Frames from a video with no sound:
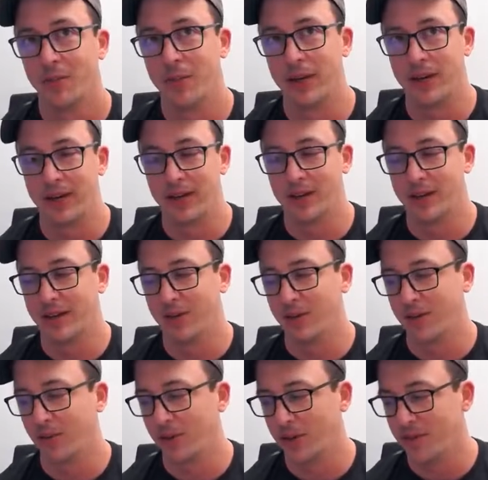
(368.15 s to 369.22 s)
but it
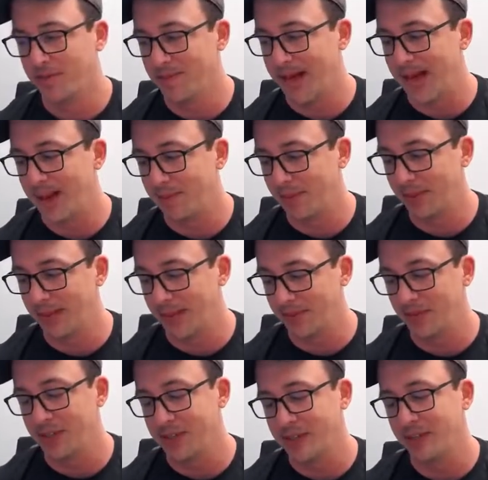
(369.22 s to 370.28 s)
will map
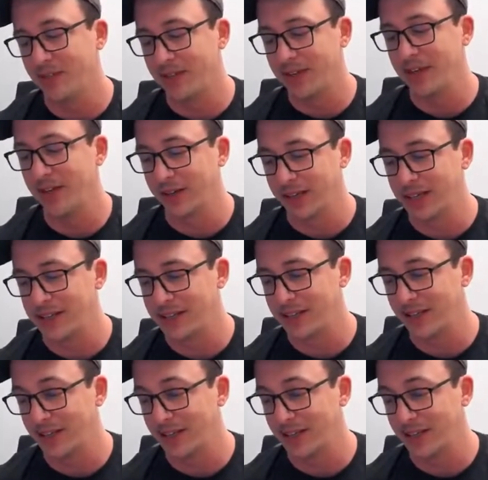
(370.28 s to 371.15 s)
every single value it gets